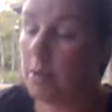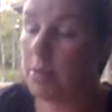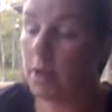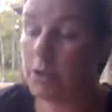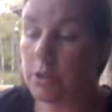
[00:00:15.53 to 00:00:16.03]
I'm
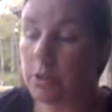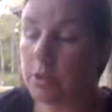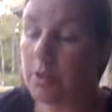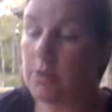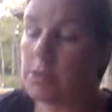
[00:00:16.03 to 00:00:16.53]
not
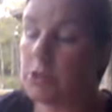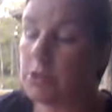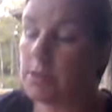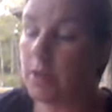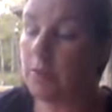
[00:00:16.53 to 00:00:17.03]
sure if it's
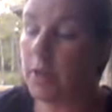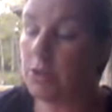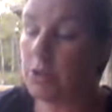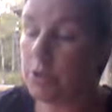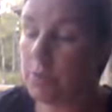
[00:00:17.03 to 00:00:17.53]
just that I've
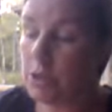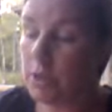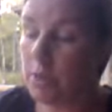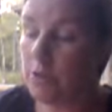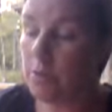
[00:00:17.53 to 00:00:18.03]
got too much
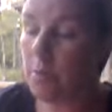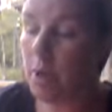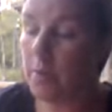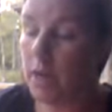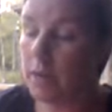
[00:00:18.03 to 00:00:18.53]
clutter in my
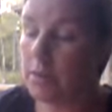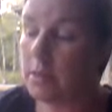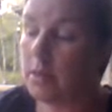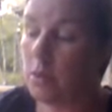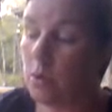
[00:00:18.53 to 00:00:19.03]
mind
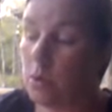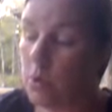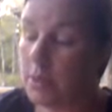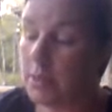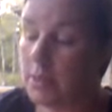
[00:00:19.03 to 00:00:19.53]
or
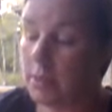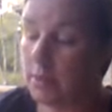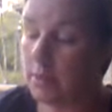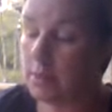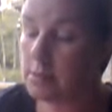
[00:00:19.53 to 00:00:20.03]
what the
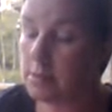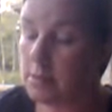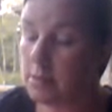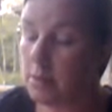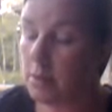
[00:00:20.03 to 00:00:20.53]
deal is.
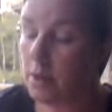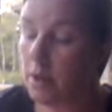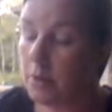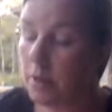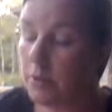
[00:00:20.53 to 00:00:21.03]

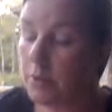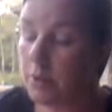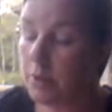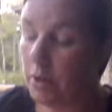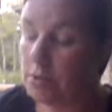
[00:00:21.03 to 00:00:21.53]
I would love your
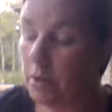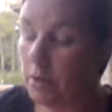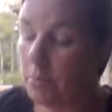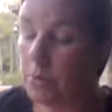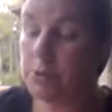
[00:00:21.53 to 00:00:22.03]
thoughts
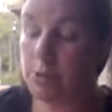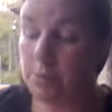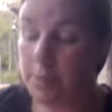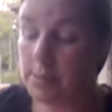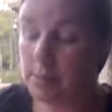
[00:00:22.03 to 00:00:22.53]
on,
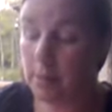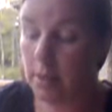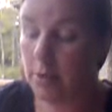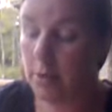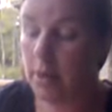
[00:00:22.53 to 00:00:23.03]
presuming it's
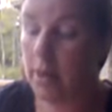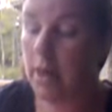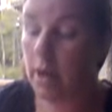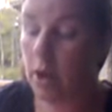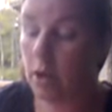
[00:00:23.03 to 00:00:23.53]
clutter,
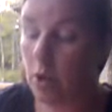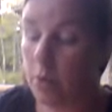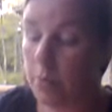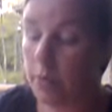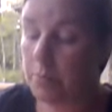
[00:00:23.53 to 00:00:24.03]
how to
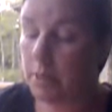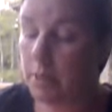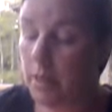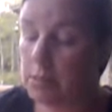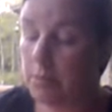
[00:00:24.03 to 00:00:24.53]
open up the
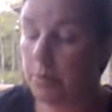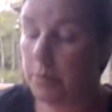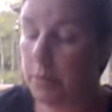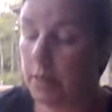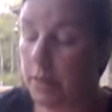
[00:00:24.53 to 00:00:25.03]
lines of
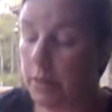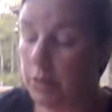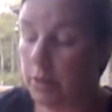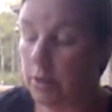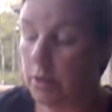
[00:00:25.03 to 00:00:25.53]

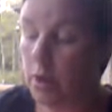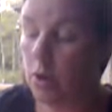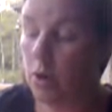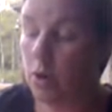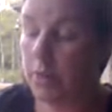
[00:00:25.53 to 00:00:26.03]
communication,
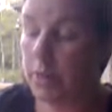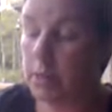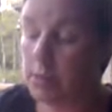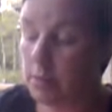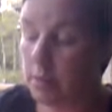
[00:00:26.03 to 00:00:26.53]
or if it
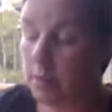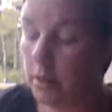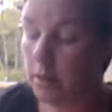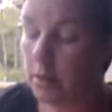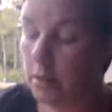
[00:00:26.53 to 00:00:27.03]
isn't
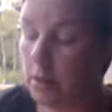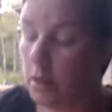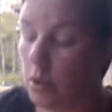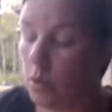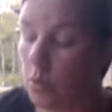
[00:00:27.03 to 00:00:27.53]
clutter,
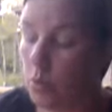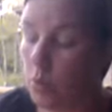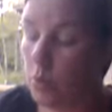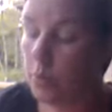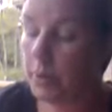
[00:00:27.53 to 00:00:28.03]

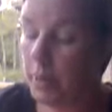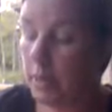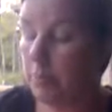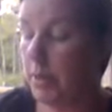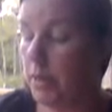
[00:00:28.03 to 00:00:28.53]
what would
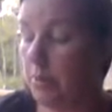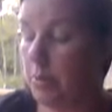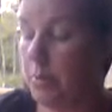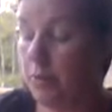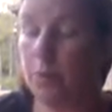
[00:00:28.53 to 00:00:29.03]
be
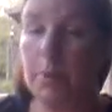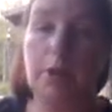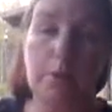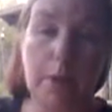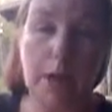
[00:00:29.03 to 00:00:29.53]
keeping me from
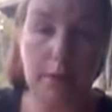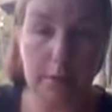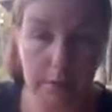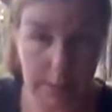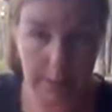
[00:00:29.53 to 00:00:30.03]
hearing my
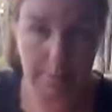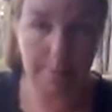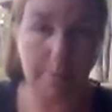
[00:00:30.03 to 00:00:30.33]
team?